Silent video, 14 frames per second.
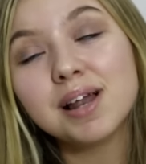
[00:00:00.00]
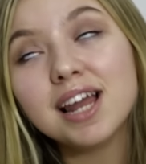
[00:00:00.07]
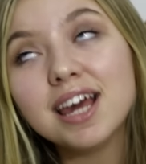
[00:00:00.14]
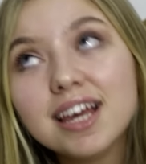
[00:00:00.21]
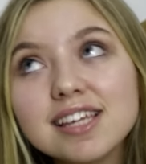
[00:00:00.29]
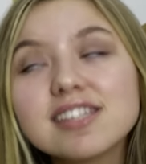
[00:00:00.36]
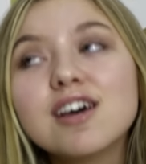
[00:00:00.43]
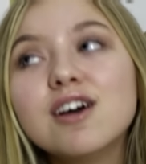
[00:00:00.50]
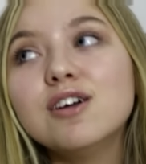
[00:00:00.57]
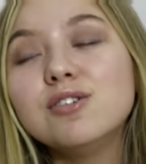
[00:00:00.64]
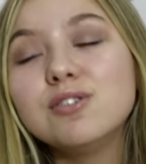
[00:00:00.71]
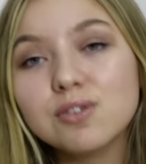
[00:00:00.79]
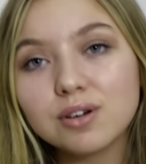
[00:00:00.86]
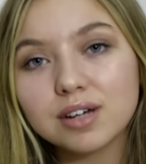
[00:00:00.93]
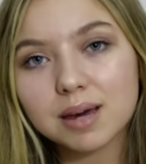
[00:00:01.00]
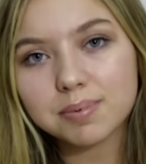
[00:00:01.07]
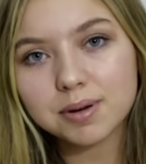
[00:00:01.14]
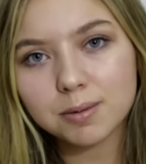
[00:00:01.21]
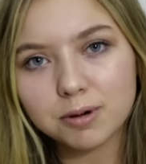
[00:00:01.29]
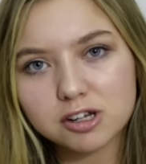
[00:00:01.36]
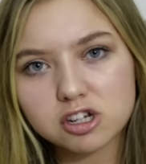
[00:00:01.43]
please do not get
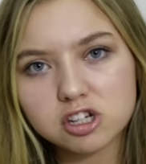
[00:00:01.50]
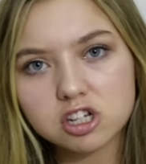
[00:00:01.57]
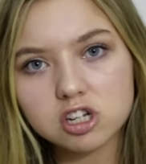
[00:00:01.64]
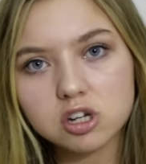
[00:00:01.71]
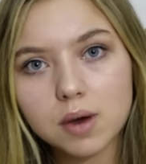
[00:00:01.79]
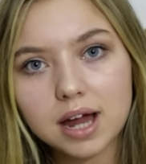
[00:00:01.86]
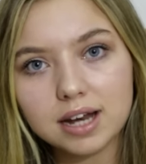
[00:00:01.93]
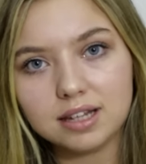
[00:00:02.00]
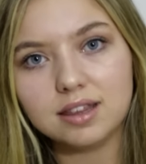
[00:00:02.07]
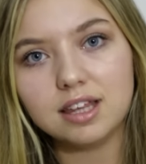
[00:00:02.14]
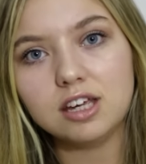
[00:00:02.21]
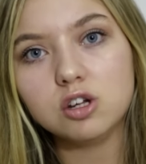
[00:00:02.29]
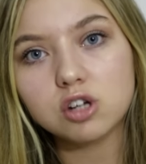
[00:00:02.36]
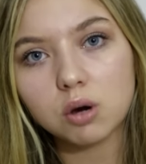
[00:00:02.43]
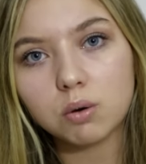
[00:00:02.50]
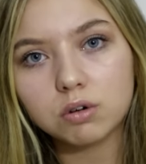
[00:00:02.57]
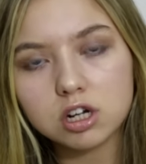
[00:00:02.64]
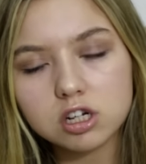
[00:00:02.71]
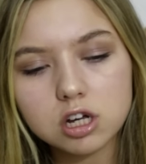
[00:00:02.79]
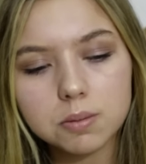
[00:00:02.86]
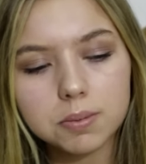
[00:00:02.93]
peer pressured to do anything you don't
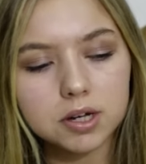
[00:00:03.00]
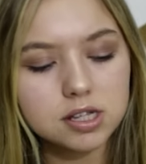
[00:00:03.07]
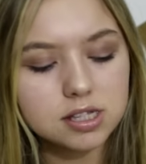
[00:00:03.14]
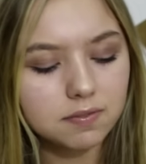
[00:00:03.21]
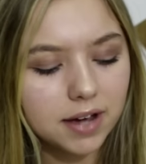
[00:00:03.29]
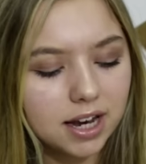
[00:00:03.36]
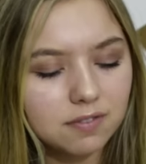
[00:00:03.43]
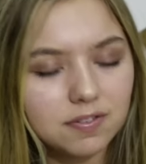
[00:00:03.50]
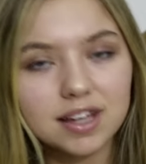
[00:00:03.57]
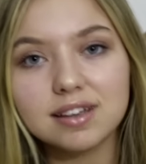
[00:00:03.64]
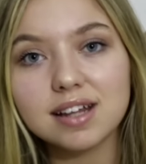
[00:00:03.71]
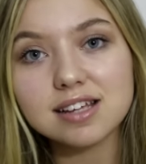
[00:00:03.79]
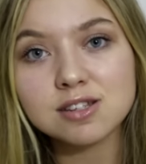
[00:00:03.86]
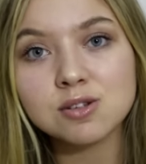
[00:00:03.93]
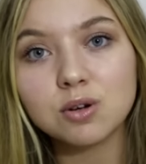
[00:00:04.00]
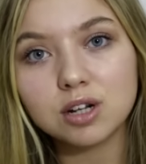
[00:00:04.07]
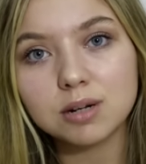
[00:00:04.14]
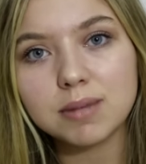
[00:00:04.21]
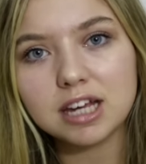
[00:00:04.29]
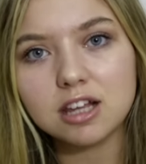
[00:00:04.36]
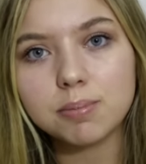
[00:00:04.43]
want to do, because if anything, that's not
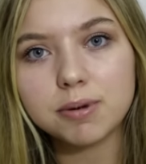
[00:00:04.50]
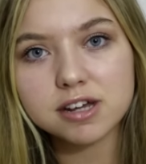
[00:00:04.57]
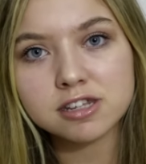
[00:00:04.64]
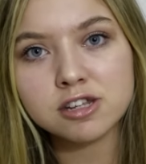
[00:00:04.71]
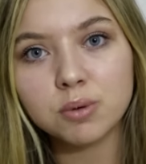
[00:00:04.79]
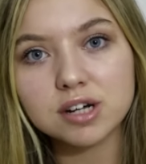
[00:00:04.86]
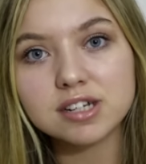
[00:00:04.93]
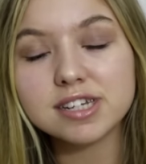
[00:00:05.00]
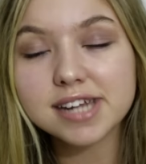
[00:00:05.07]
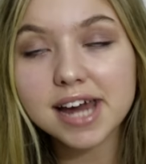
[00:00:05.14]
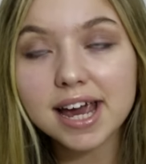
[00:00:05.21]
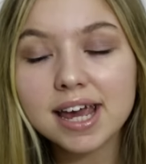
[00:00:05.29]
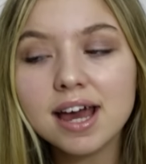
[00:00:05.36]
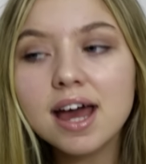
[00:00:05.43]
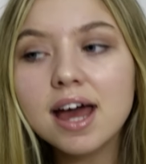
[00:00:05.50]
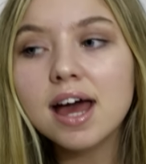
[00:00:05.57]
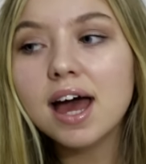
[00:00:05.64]
going to make you the person you are today,